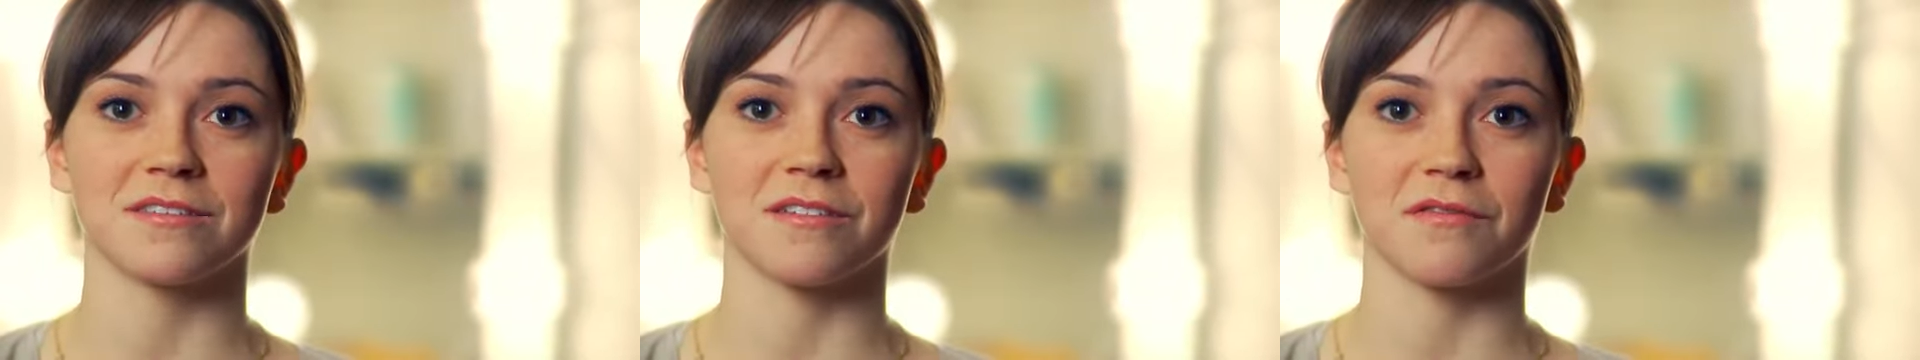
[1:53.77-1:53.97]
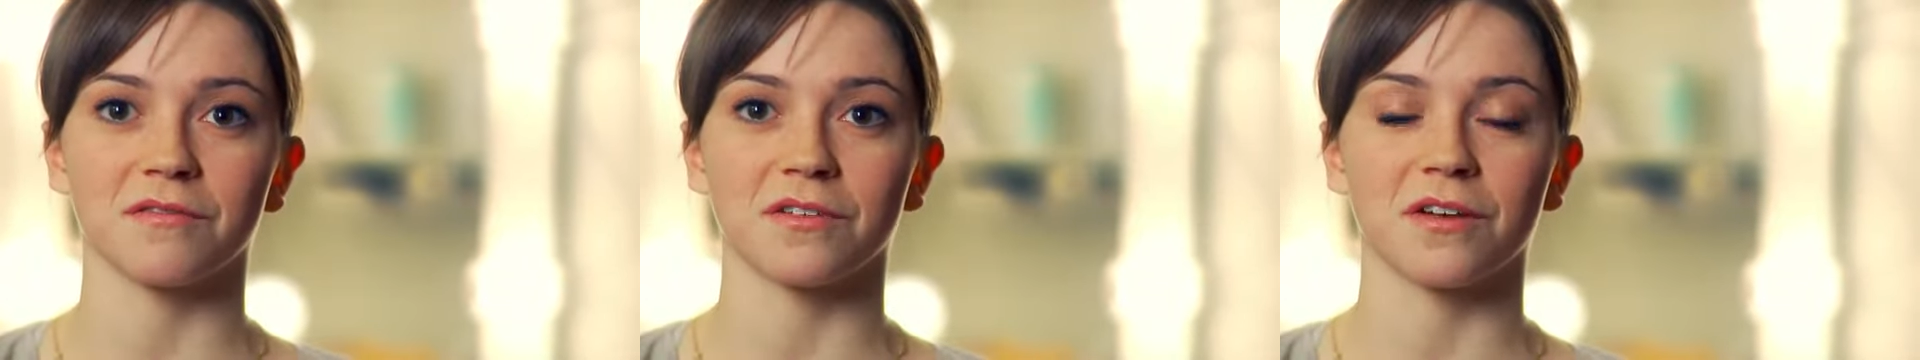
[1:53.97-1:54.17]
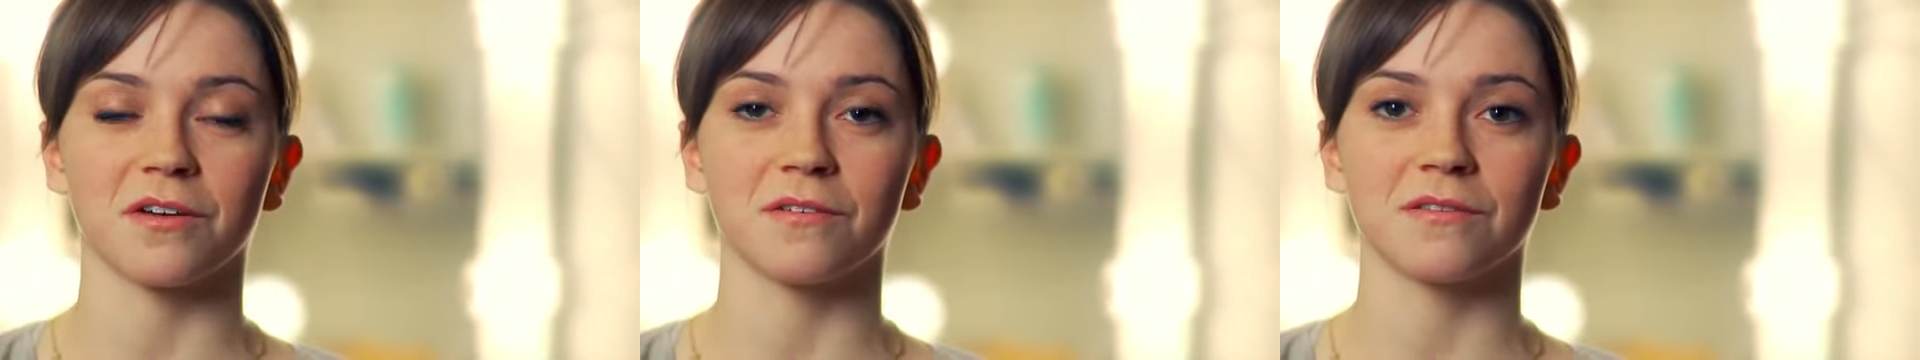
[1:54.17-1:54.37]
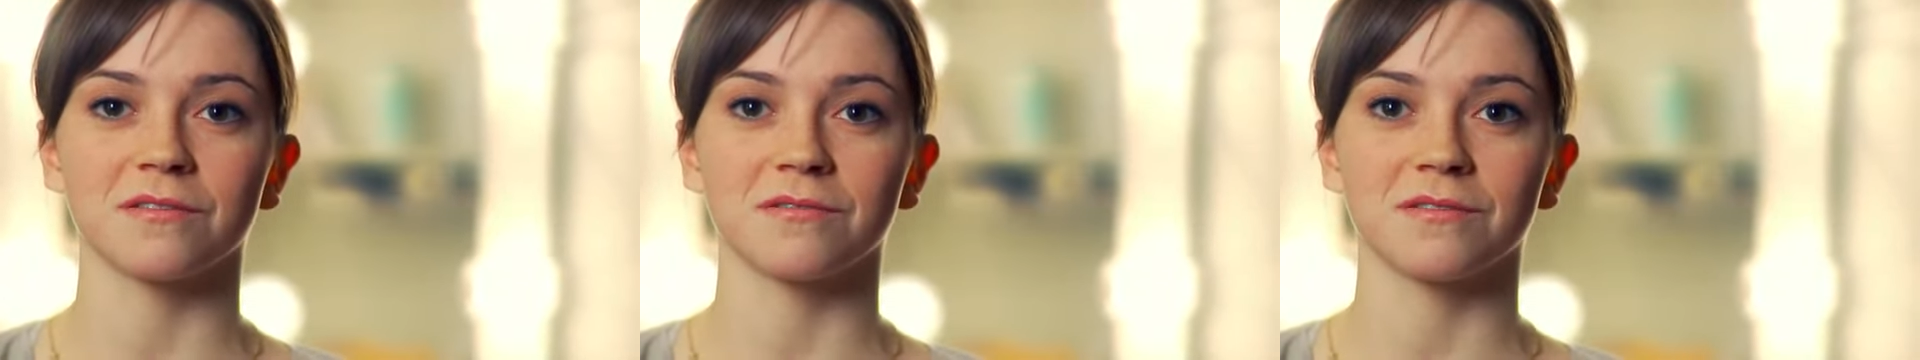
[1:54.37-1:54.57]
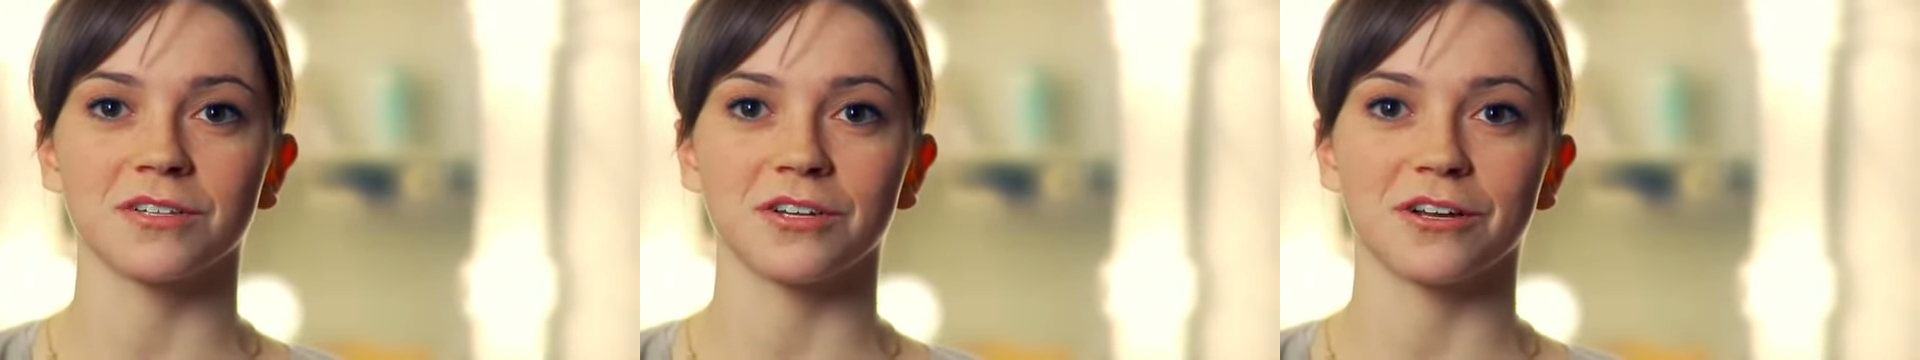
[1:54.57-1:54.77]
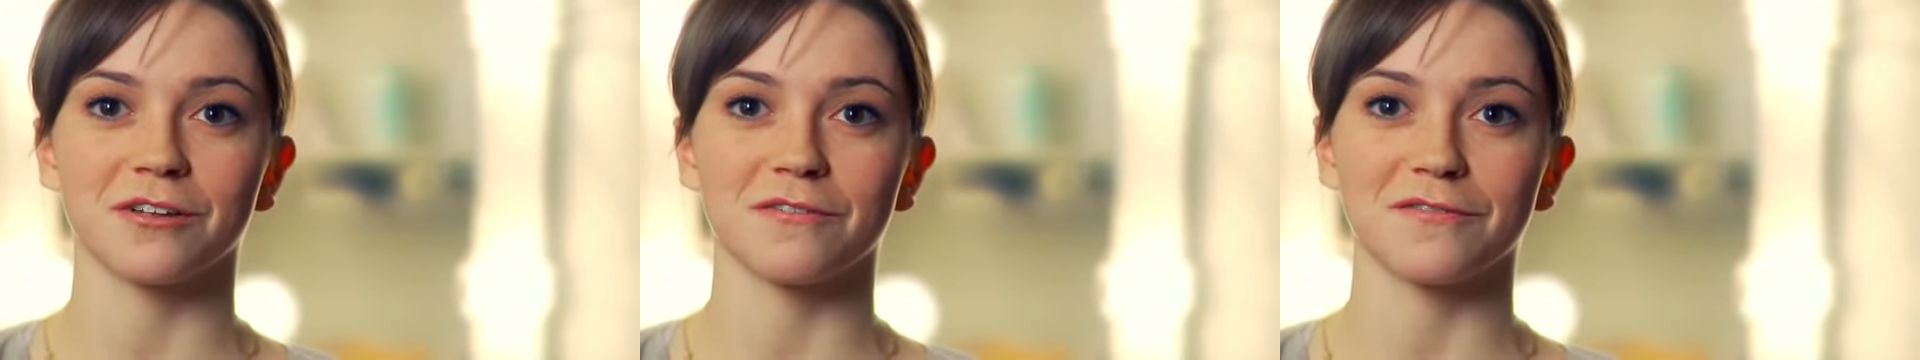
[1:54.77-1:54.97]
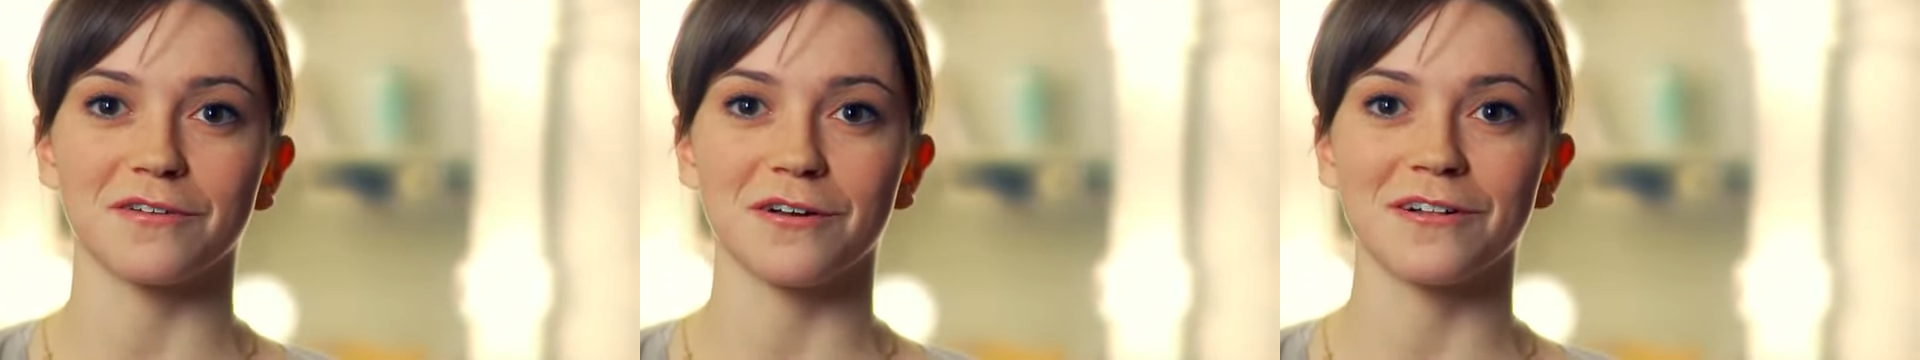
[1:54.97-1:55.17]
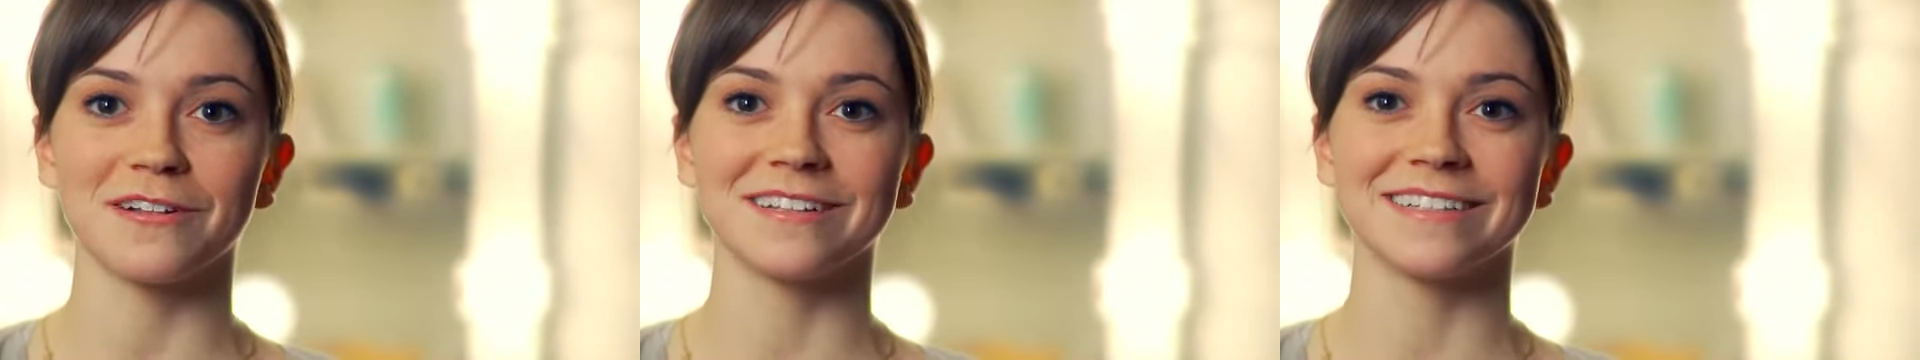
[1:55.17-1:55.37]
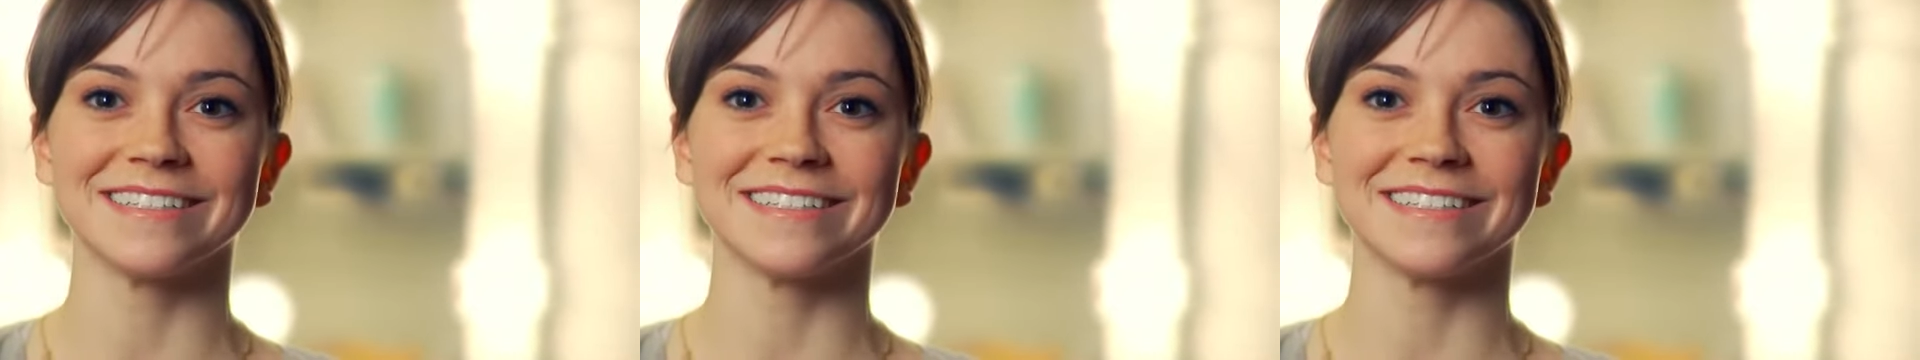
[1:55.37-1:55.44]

you never know when you're gonna fall.